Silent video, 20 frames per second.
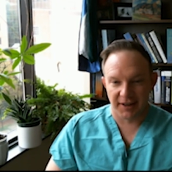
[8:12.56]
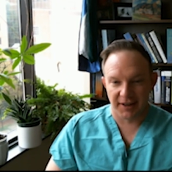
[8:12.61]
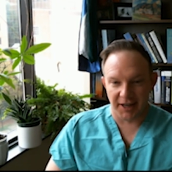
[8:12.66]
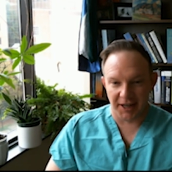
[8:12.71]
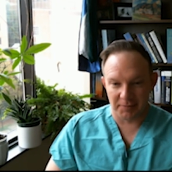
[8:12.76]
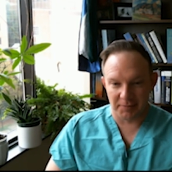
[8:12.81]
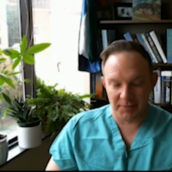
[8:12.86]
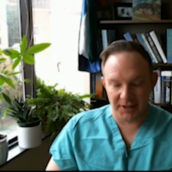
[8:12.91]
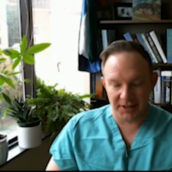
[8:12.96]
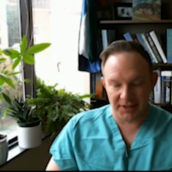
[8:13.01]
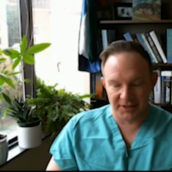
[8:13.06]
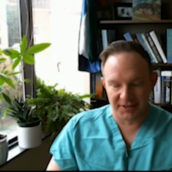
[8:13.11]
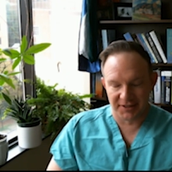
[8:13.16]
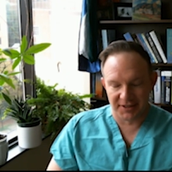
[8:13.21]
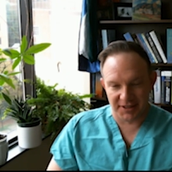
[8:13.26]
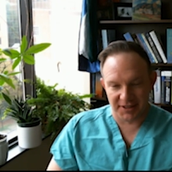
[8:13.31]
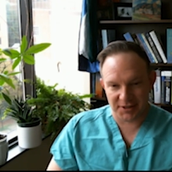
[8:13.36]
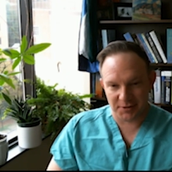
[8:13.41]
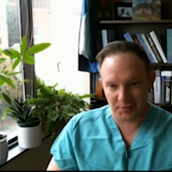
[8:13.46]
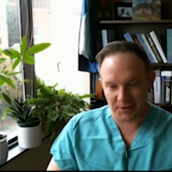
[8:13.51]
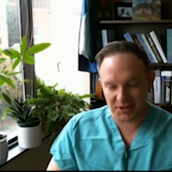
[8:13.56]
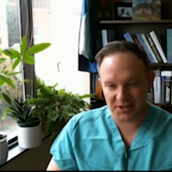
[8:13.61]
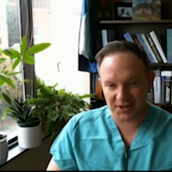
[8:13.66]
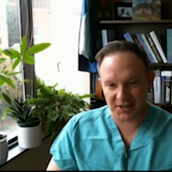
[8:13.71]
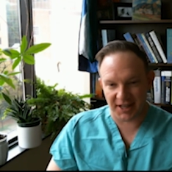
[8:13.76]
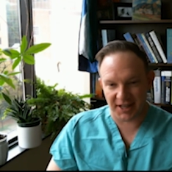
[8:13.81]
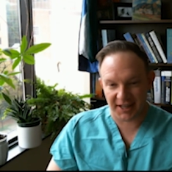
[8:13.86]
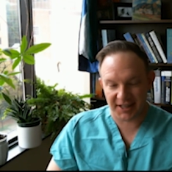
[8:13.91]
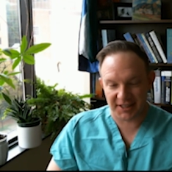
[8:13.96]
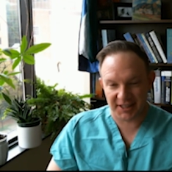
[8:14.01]
I made a switch
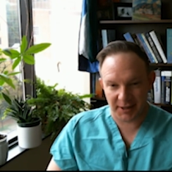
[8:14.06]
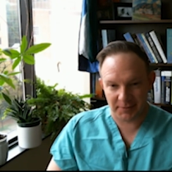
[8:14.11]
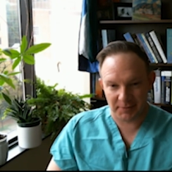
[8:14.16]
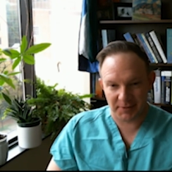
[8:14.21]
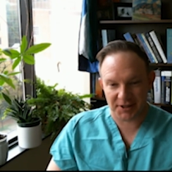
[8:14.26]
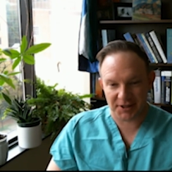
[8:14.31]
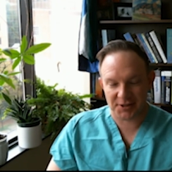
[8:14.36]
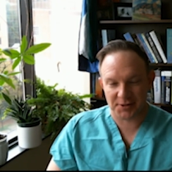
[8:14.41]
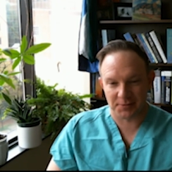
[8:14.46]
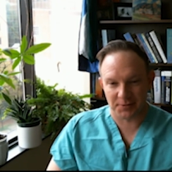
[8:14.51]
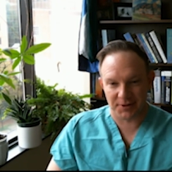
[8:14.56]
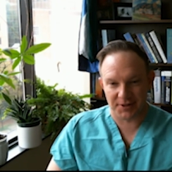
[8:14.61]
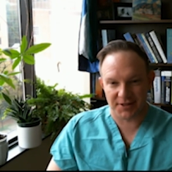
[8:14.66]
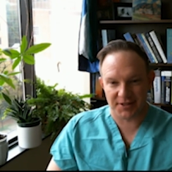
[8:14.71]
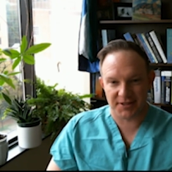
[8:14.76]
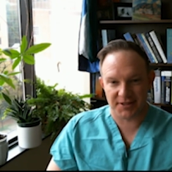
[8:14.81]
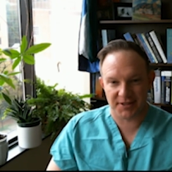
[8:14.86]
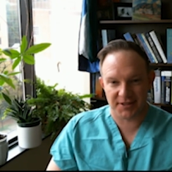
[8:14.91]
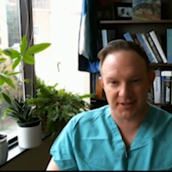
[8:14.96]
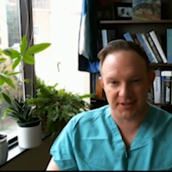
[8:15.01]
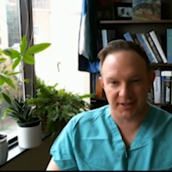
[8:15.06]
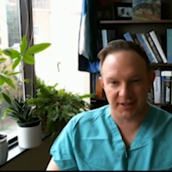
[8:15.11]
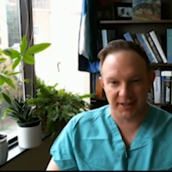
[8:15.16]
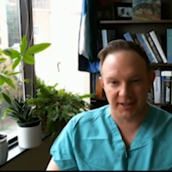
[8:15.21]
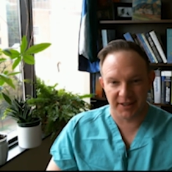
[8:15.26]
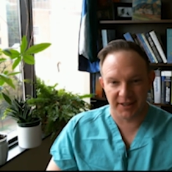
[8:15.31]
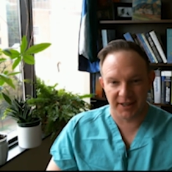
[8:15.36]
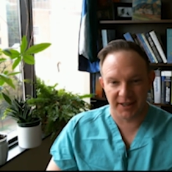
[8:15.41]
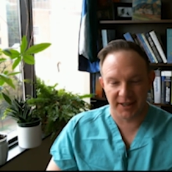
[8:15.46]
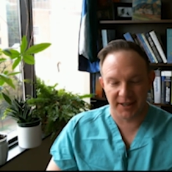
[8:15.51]
to academics was
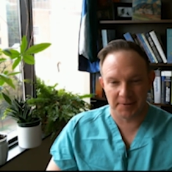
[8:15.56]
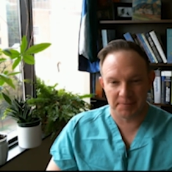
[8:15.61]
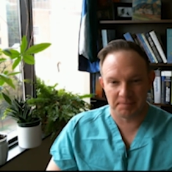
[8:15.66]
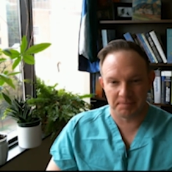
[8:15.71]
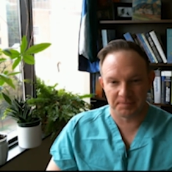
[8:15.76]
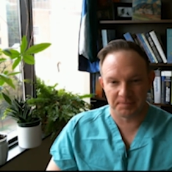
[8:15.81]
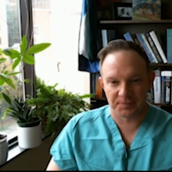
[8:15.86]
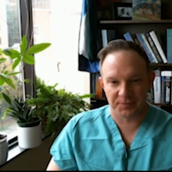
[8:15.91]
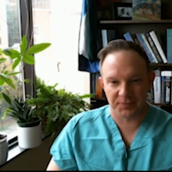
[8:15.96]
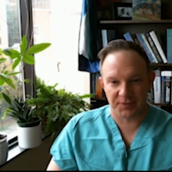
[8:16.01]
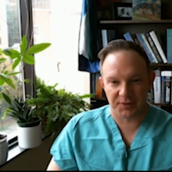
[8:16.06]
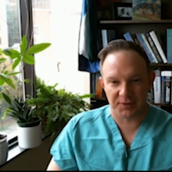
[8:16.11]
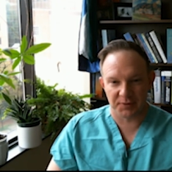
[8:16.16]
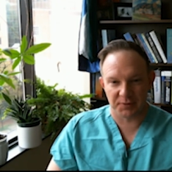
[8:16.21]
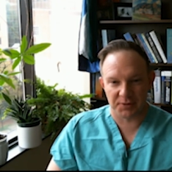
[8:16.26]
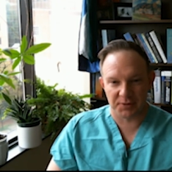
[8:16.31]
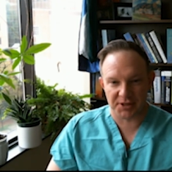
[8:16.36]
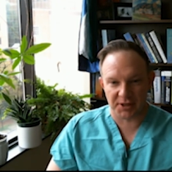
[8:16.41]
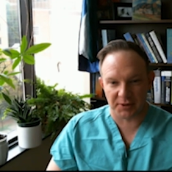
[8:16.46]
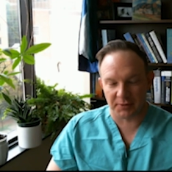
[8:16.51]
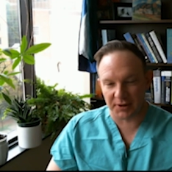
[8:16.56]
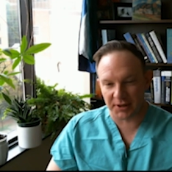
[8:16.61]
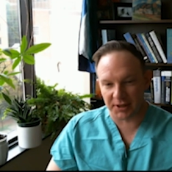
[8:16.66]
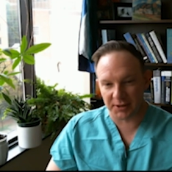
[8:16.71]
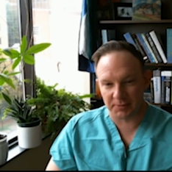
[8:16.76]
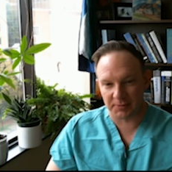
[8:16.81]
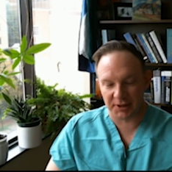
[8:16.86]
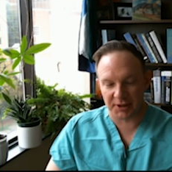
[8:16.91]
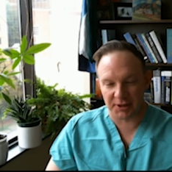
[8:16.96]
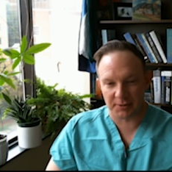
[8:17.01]
I wanted
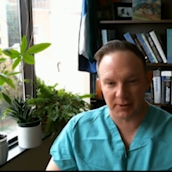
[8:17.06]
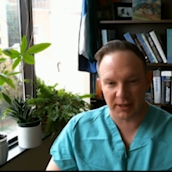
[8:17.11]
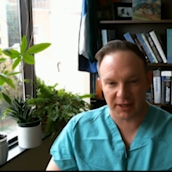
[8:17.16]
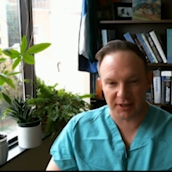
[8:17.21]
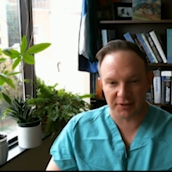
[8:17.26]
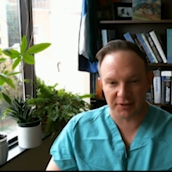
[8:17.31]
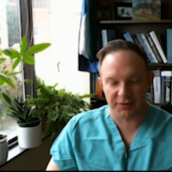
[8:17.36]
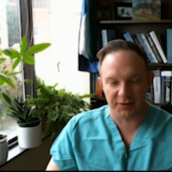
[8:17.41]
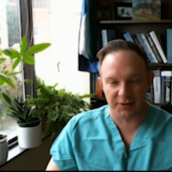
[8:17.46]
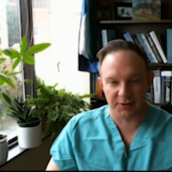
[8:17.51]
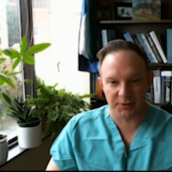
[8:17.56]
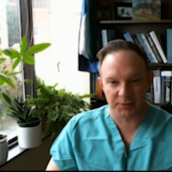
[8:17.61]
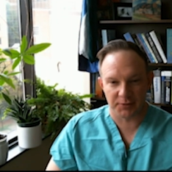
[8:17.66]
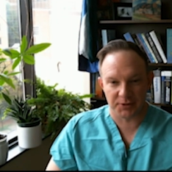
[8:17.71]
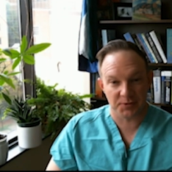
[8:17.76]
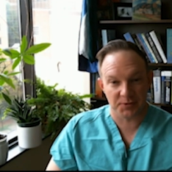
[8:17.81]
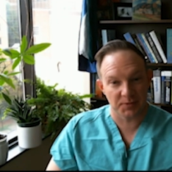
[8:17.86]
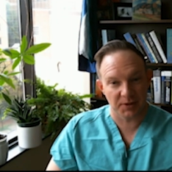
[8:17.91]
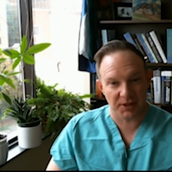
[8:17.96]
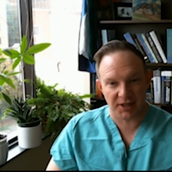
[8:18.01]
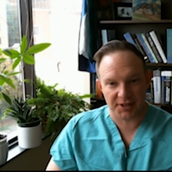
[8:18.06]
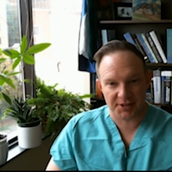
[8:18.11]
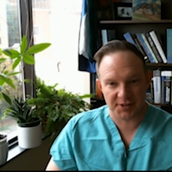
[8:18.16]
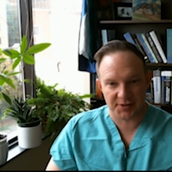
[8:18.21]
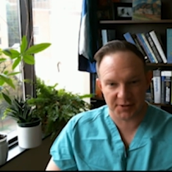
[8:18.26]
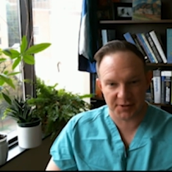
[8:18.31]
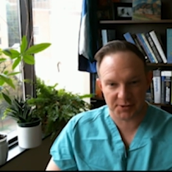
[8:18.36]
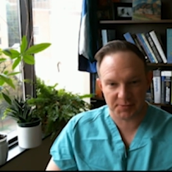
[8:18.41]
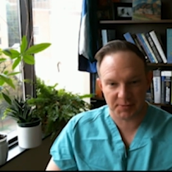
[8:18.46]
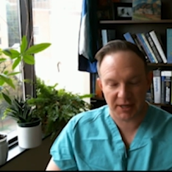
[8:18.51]
a bigger microphone, was because
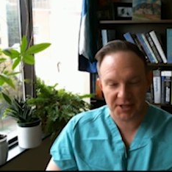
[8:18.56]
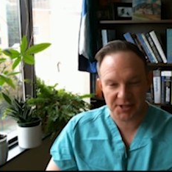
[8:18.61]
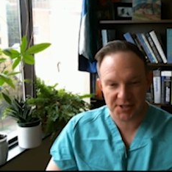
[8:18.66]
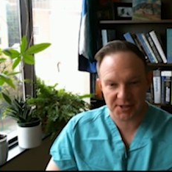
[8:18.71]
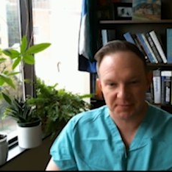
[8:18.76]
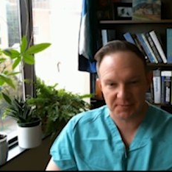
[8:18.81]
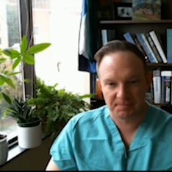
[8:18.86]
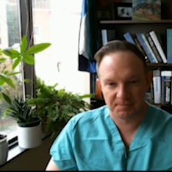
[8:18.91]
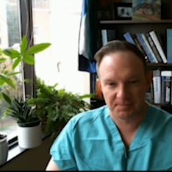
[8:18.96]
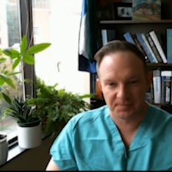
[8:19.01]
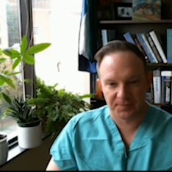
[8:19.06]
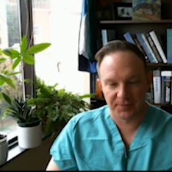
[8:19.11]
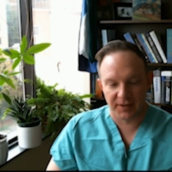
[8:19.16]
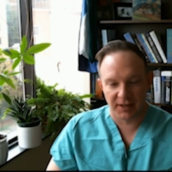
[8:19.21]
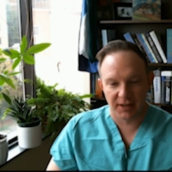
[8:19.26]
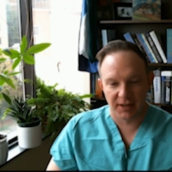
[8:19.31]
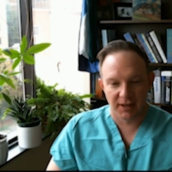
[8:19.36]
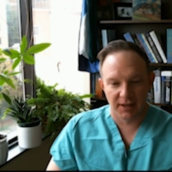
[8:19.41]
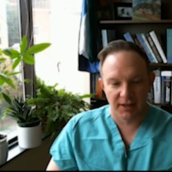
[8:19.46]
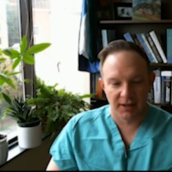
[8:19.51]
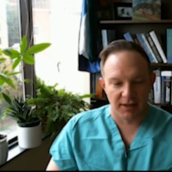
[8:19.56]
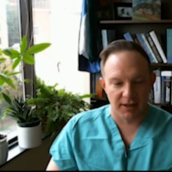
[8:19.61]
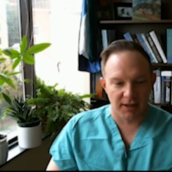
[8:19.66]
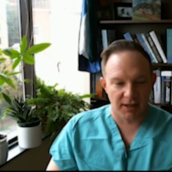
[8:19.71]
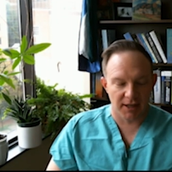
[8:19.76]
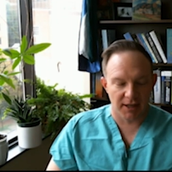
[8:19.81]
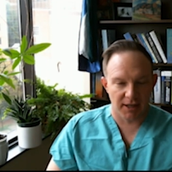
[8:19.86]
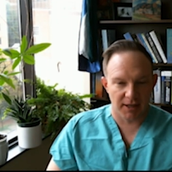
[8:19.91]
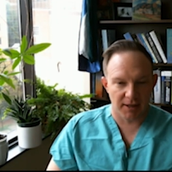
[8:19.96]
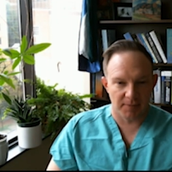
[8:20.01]
of this patient.
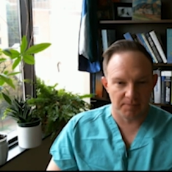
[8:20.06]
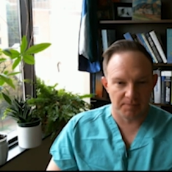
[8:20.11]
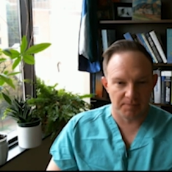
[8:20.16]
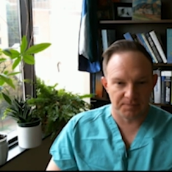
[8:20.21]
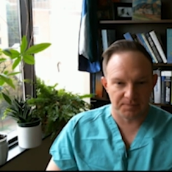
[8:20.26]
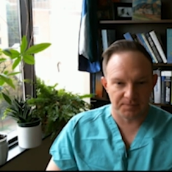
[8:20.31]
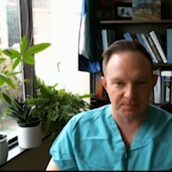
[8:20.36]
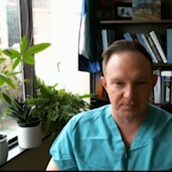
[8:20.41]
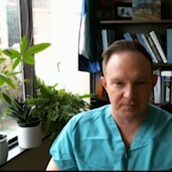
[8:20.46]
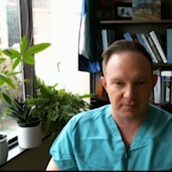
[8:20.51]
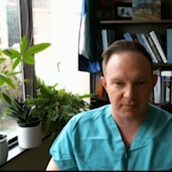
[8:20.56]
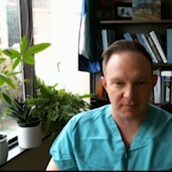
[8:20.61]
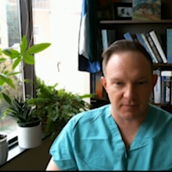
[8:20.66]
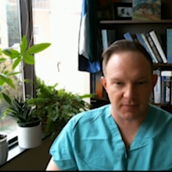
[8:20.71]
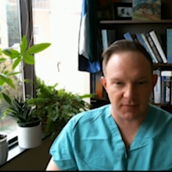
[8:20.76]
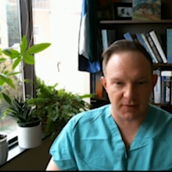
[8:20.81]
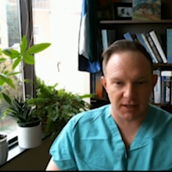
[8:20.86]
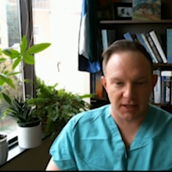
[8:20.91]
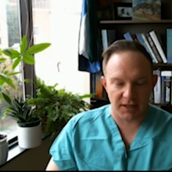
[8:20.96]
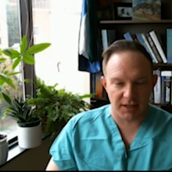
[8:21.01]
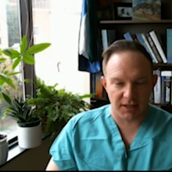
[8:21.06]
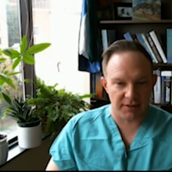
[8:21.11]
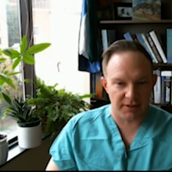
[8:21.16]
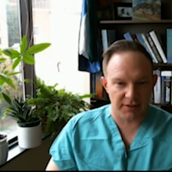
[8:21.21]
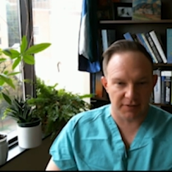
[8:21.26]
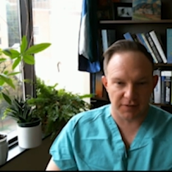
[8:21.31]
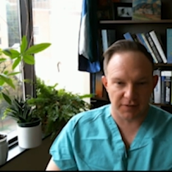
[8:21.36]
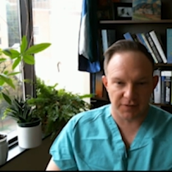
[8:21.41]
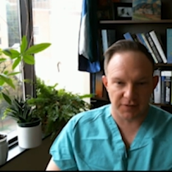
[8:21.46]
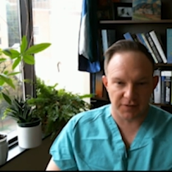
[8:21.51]
And I'll
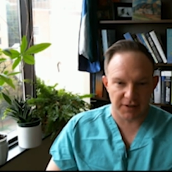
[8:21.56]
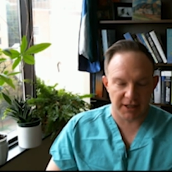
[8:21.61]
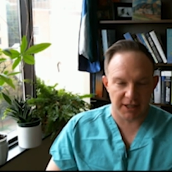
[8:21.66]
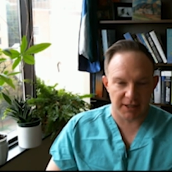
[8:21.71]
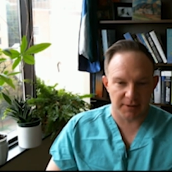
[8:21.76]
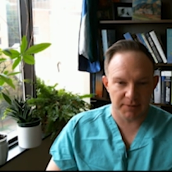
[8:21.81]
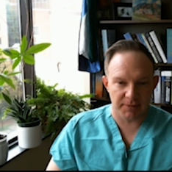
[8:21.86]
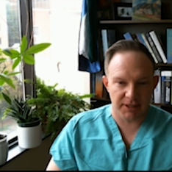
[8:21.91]
never forget him.